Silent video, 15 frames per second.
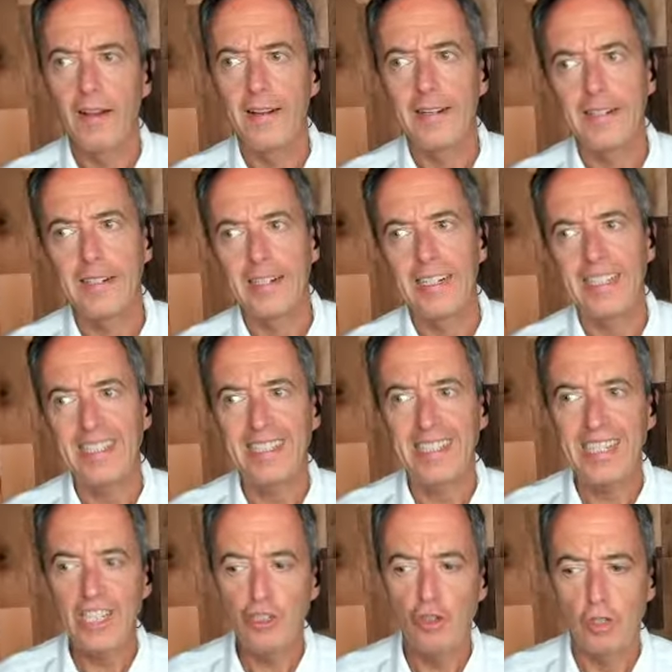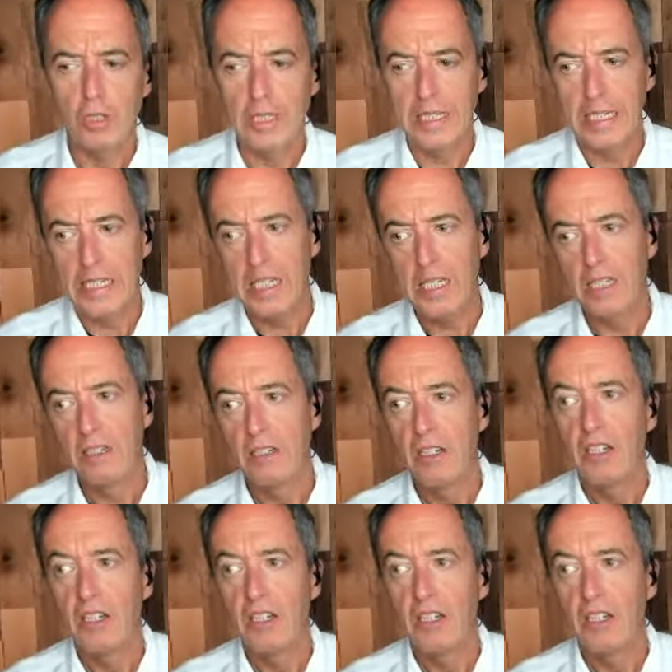essentially